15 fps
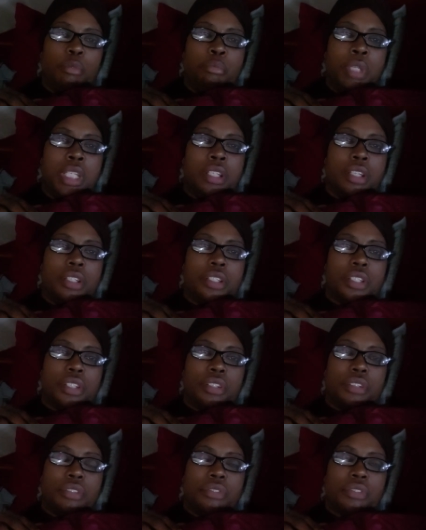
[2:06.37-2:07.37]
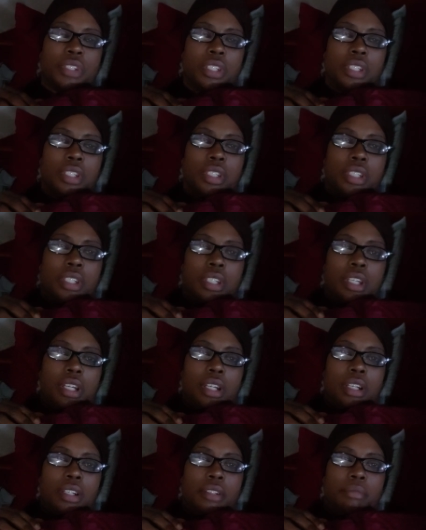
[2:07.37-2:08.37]
because of
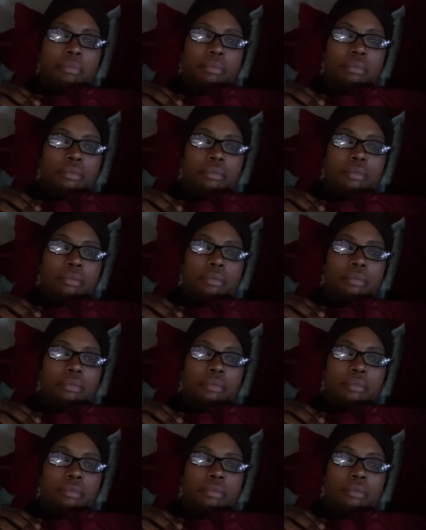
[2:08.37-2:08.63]
um,